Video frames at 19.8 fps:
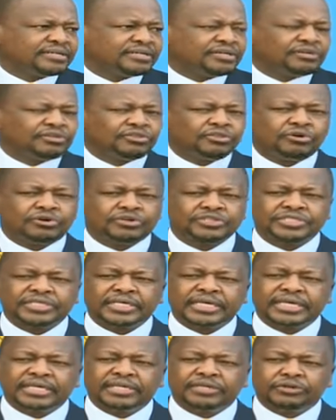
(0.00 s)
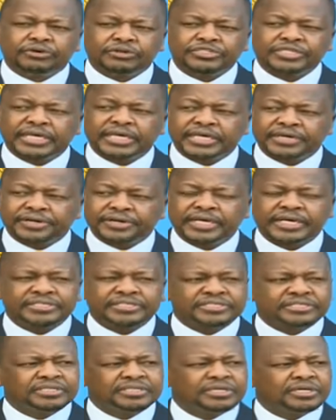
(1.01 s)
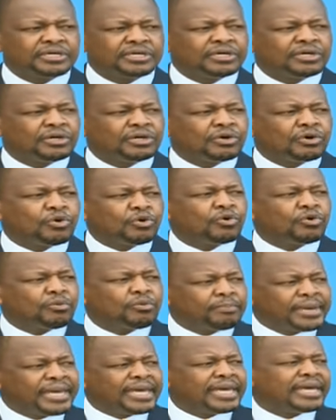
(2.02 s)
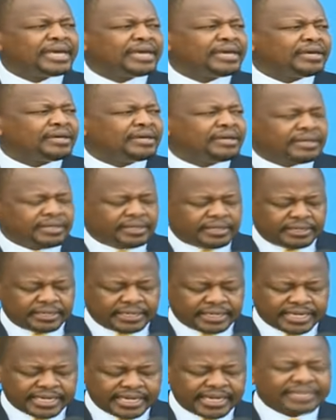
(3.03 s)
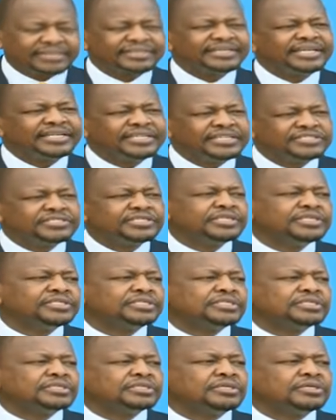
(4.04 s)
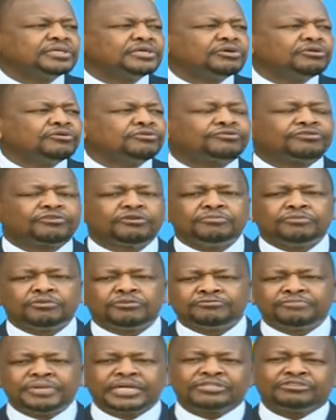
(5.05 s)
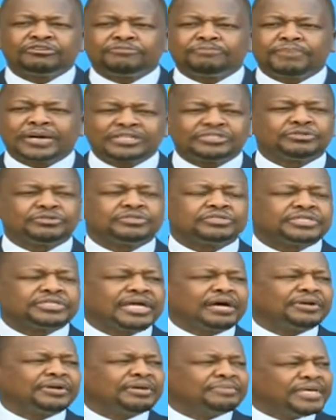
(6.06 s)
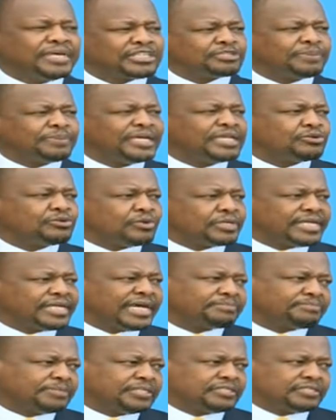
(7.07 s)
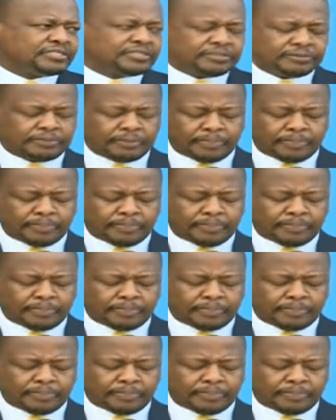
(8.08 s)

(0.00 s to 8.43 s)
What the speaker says: those in those areas who may get the disease from movement of persons. Now, let me explain what that means.